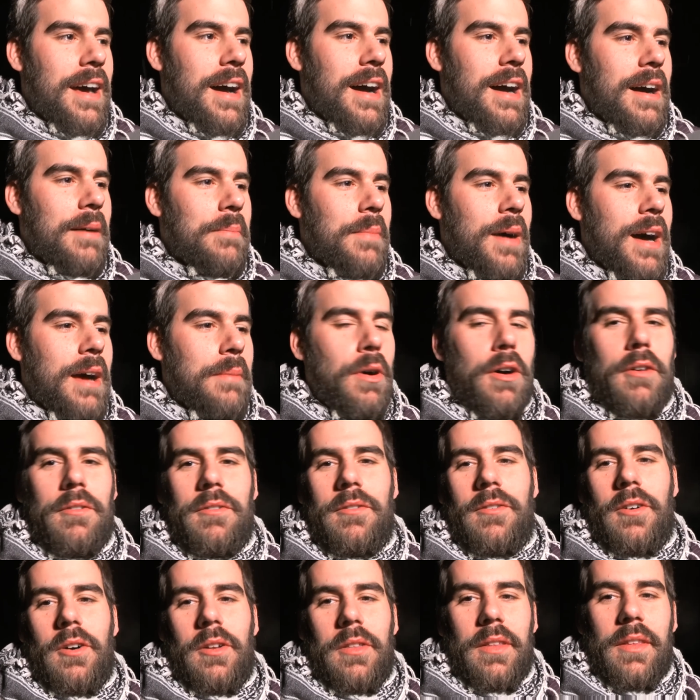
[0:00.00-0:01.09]
I'm
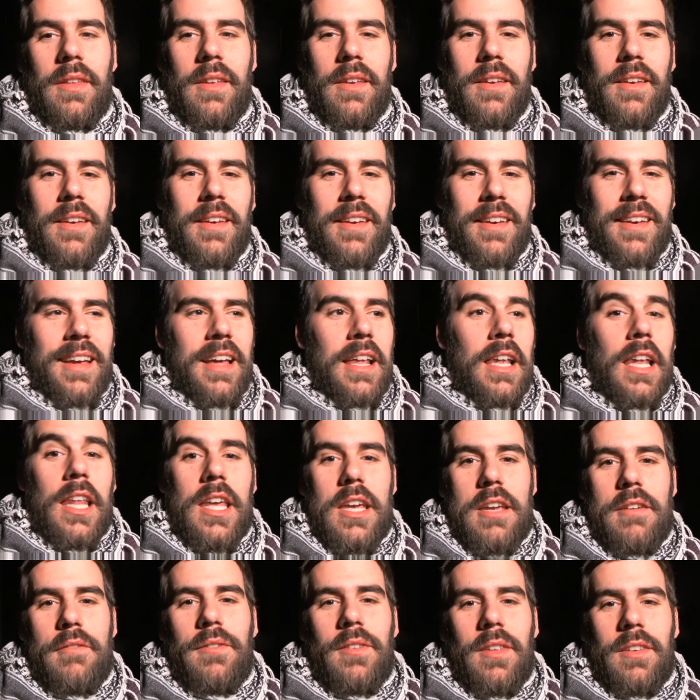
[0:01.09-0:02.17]
off on
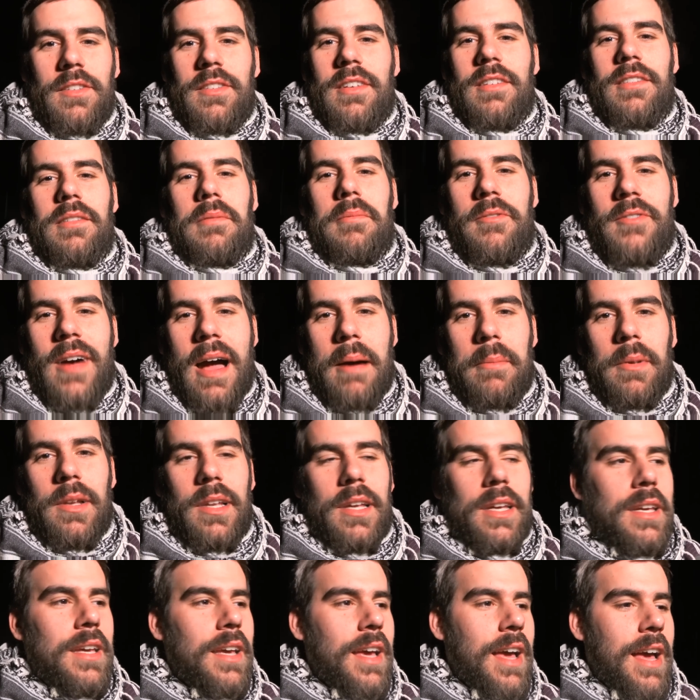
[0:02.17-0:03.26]
leave to see some
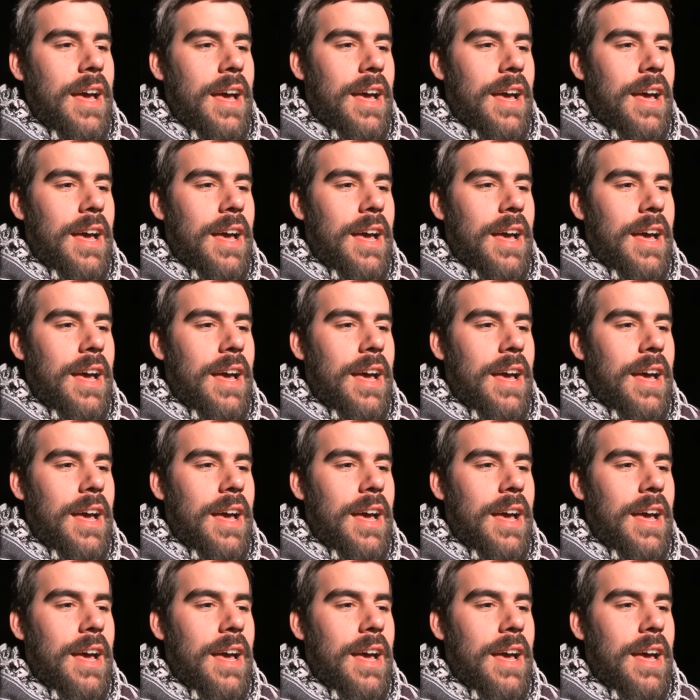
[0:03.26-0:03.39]
family,